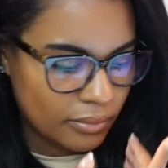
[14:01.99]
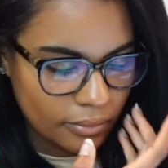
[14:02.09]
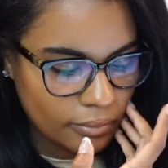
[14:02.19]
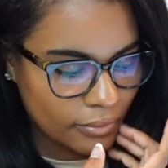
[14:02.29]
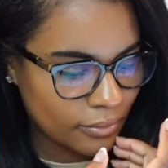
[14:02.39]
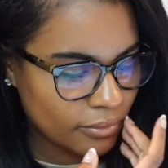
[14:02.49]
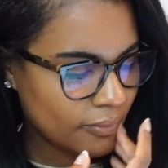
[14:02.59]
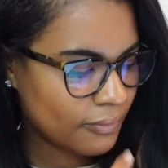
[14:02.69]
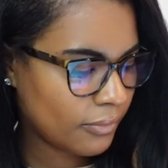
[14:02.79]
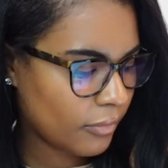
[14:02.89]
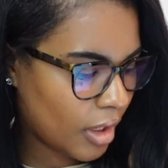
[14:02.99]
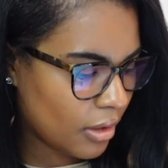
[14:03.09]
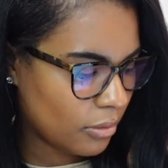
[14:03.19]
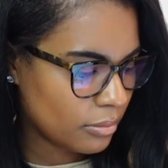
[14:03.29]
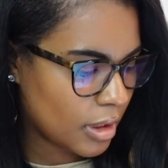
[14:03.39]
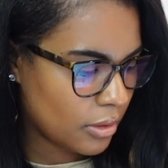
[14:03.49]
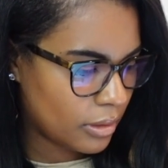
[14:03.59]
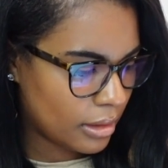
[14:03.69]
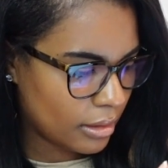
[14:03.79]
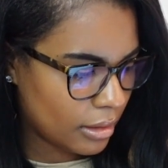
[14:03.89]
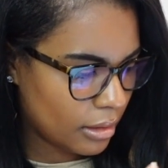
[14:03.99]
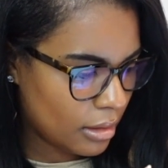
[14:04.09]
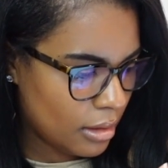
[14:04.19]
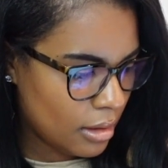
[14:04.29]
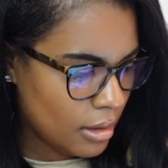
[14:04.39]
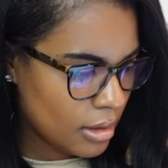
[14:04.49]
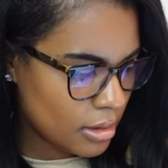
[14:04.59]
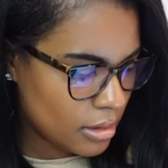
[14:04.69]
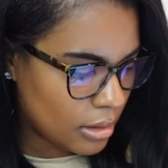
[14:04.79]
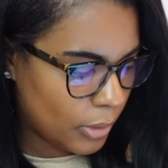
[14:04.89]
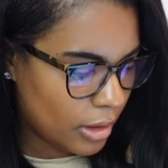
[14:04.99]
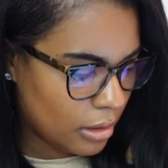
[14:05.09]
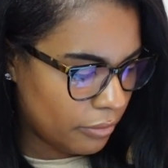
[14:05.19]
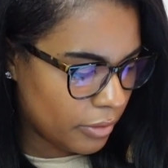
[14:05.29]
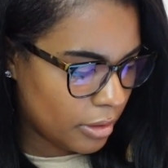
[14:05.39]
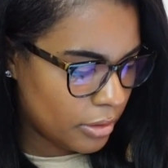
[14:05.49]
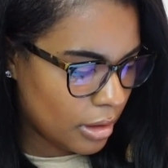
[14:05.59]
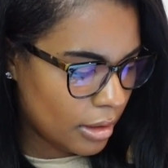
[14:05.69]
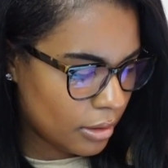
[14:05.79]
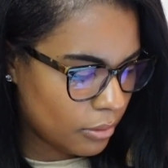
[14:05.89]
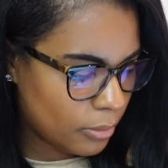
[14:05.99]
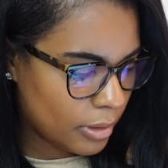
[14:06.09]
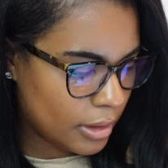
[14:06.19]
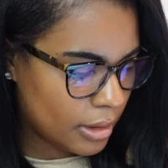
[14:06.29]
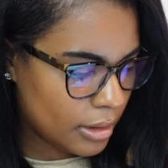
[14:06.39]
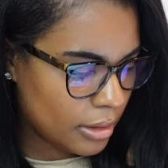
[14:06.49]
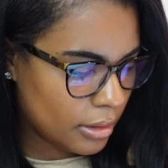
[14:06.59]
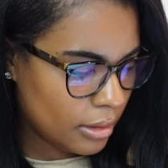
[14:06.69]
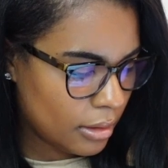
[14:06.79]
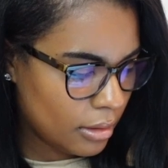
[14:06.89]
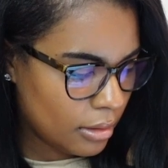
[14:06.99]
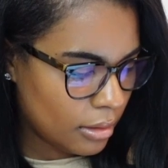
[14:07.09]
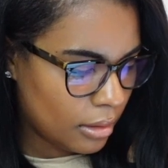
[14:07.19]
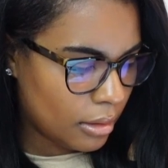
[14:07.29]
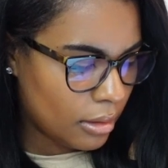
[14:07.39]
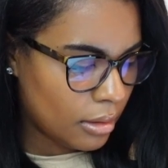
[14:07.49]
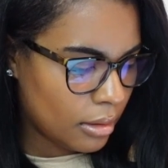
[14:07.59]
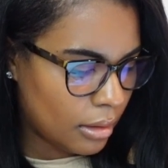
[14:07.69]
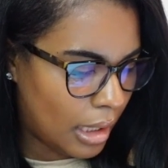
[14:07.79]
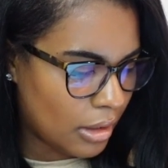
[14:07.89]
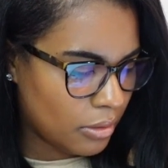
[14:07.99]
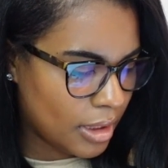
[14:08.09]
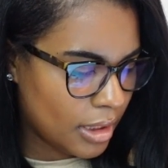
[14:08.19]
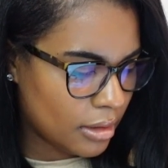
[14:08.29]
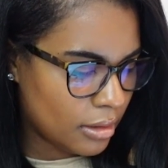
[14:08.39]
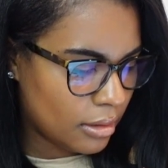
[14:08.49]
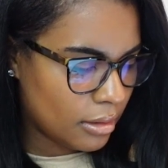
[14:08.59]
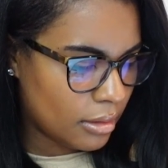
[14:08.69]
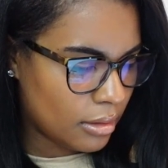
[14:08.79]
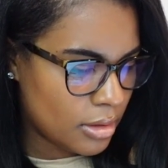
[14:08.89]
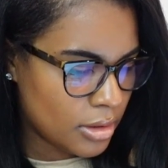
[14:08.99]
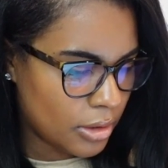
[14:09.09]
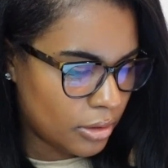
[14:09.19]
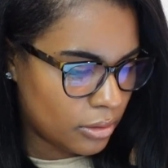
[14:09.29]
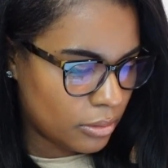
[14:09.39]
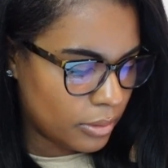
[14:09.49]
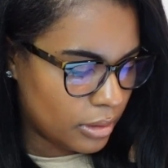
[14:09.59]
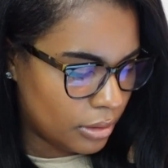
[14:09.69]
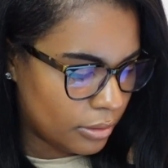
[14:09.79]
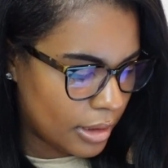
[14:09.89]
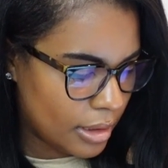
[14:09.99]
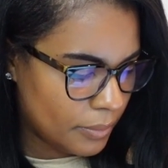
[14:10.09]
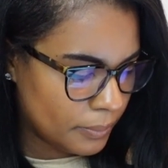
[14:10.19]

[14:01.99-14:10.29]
I don't like that. So we can go for the dark one. I don't think circle would look right.